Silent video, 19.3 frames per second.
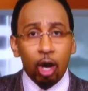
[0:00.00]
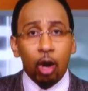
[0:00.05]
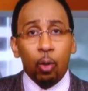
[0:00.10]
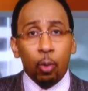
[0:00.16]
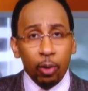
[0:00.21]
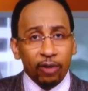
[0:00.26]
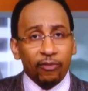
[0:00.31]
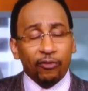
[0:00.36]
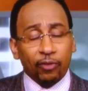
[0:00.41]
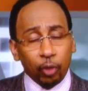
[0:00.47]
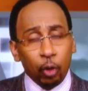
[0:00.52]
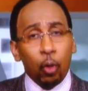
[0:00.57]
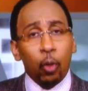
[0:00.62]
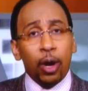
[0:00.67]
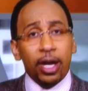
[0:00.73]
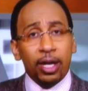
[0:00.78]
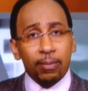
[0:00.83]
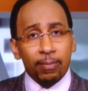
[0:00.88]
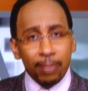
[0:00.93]
with
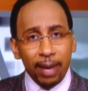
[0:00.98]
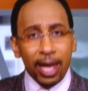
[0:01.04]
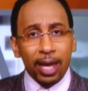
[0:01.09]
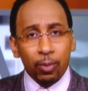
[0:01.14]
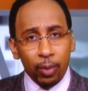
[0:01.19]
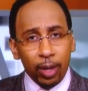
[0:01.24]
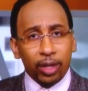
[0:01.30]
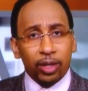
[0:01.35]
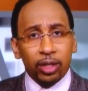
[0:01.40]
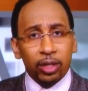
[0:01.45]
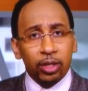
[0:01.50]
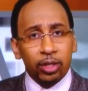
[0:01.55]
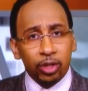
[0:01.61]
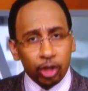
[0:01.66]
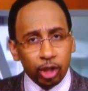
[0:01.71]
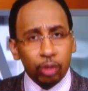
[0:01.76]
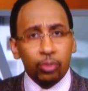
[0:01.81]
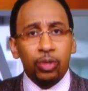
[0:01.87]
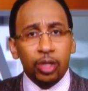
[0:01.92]
Floyd Mayweather
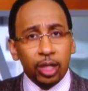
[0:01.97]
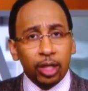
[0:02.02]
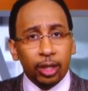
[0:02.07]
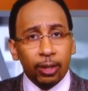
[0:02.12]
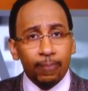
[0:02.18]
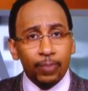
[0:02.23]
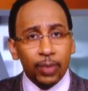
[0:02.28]
Jr.